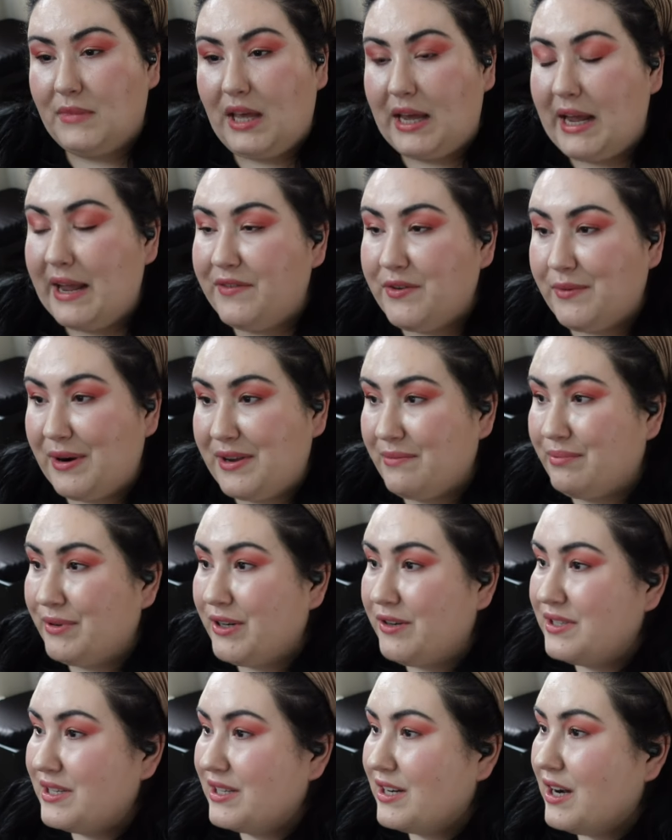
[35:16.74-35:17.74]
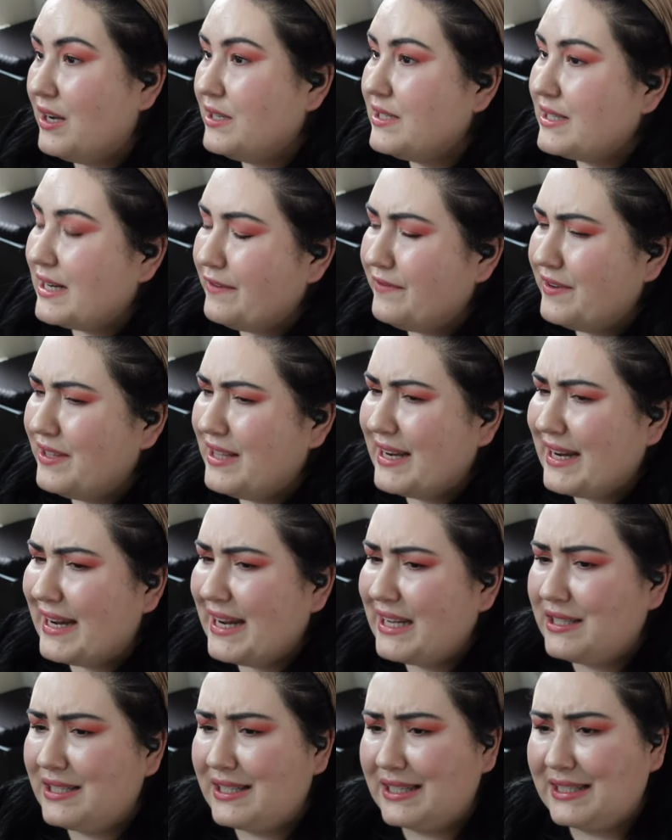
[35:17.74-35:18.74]
I have to weigh the pros and cons, and I feel like I
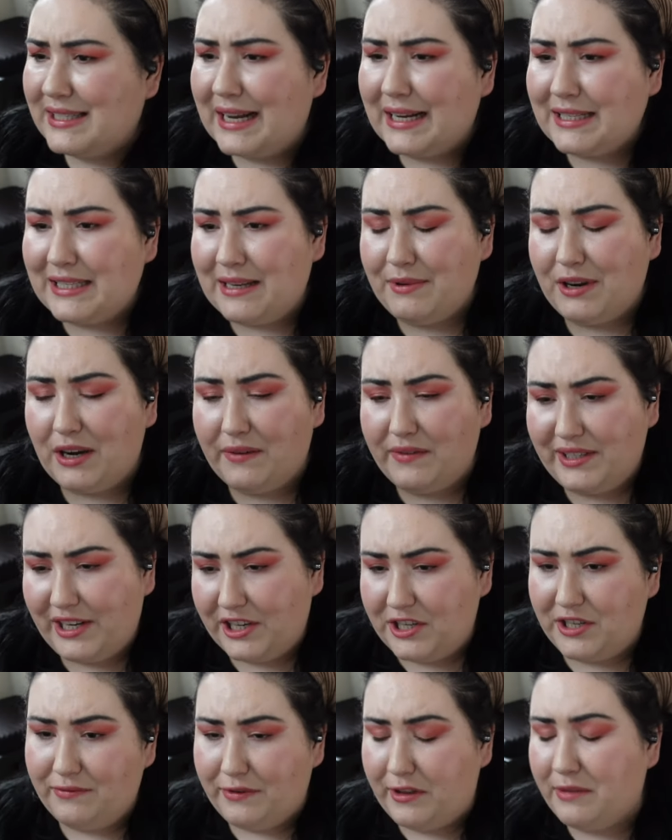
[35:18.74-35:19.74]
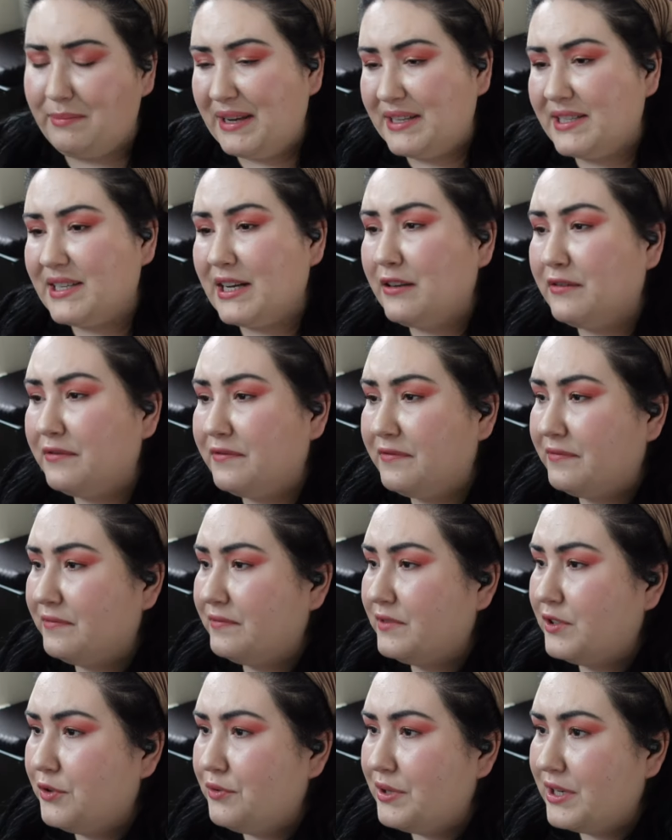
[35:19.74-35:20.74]
had this exact same conversation with myself
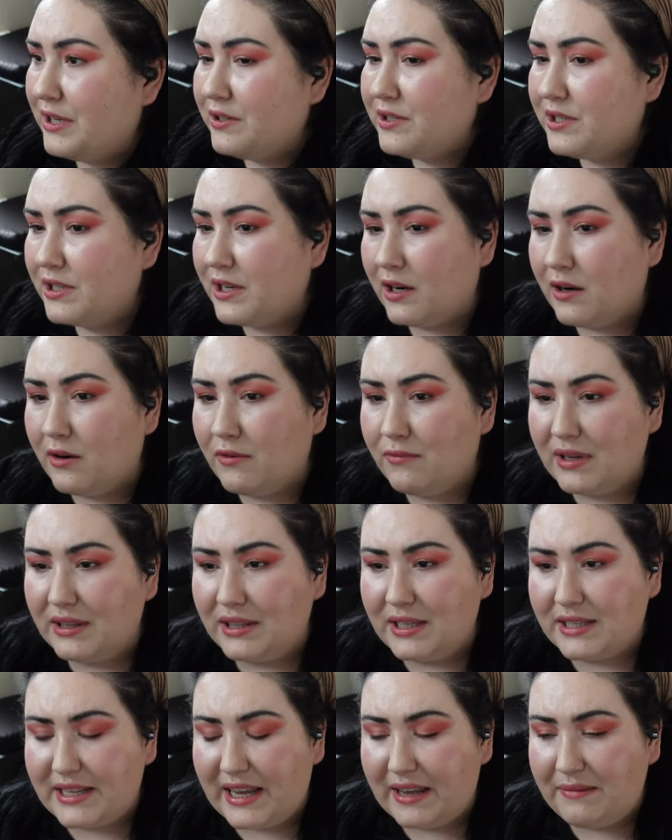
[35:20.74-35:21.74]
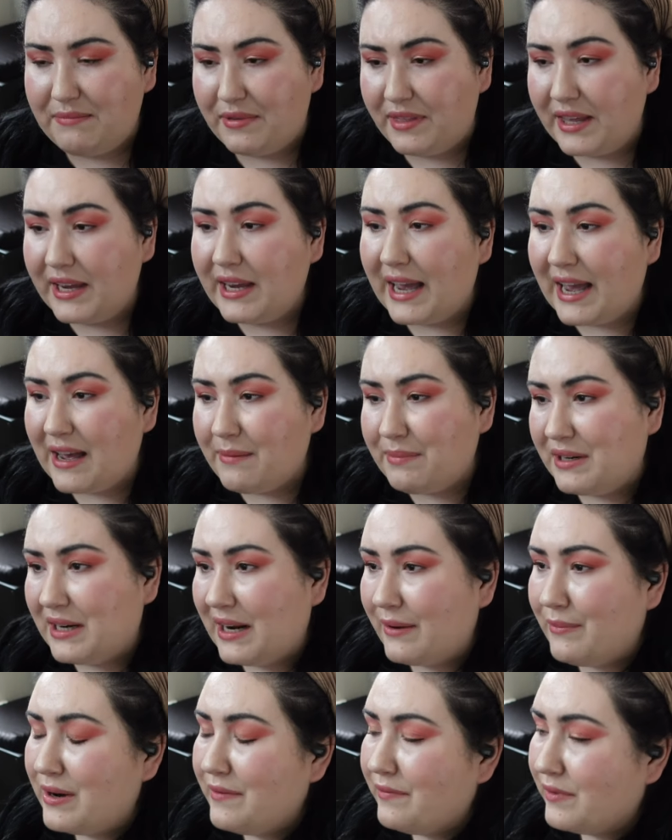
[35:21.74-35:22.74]
2 years ago when the same thing happened. I
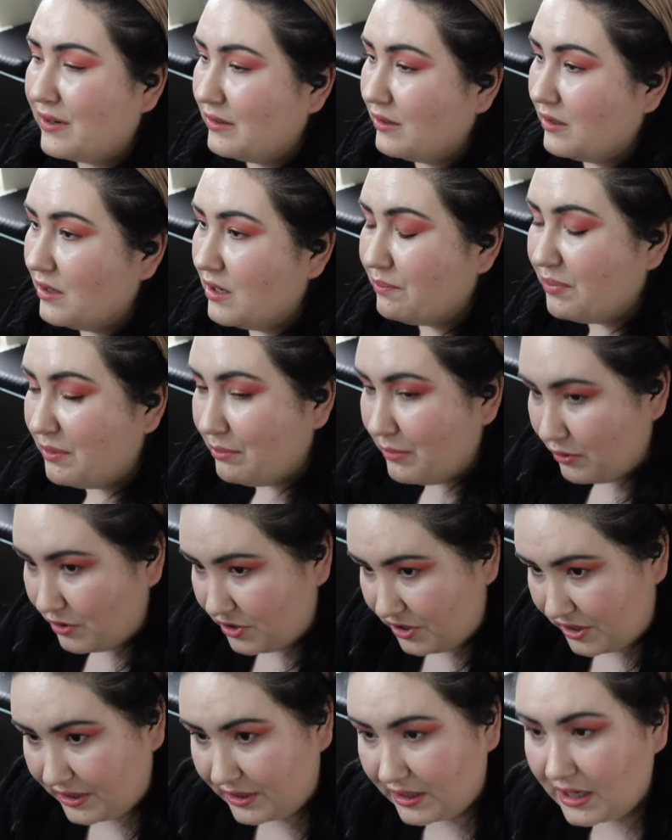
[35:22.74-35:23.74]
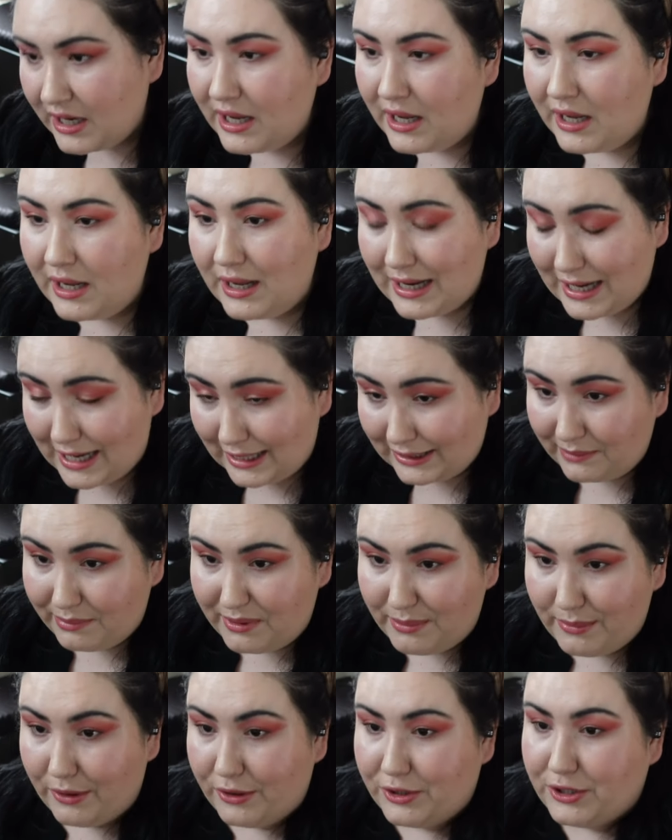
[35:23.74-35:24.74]
went for a promotion, got the
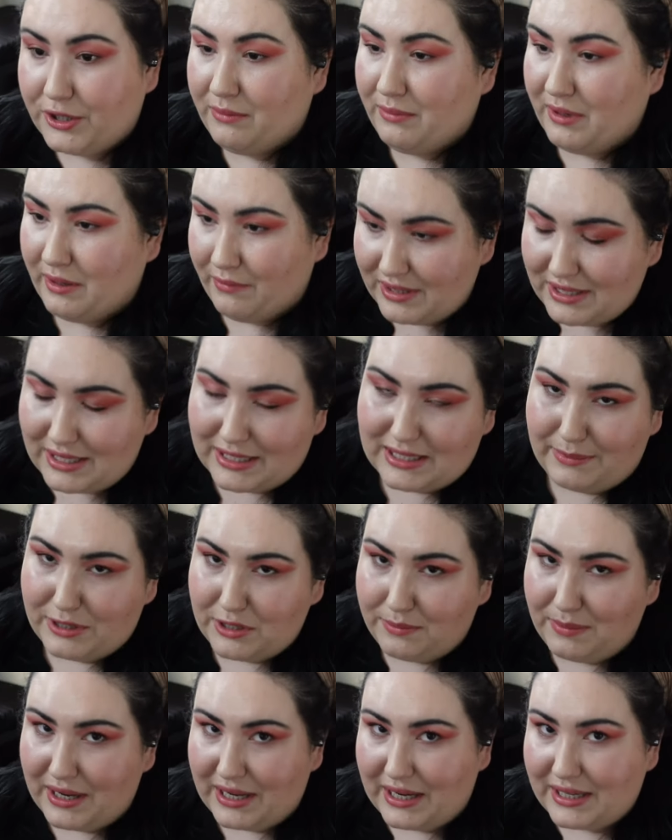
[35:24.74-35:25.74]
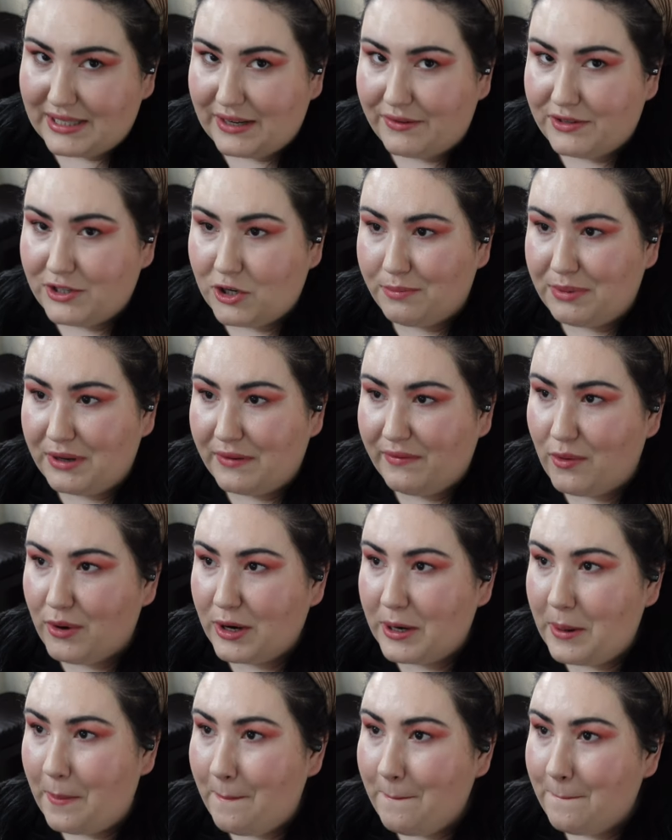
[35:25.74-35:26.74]
promotion, but it wasn't as much money as I was hoping
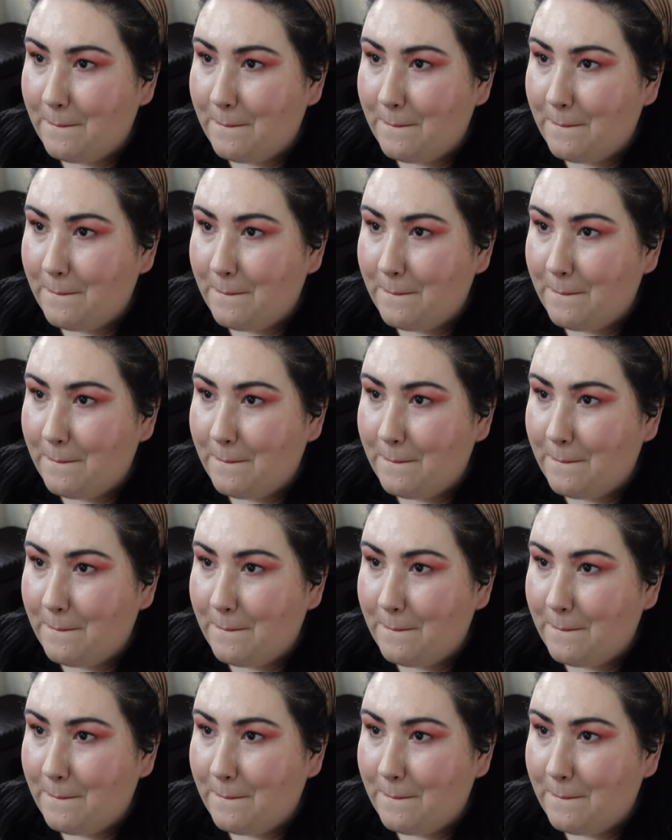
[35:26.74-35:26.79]
for.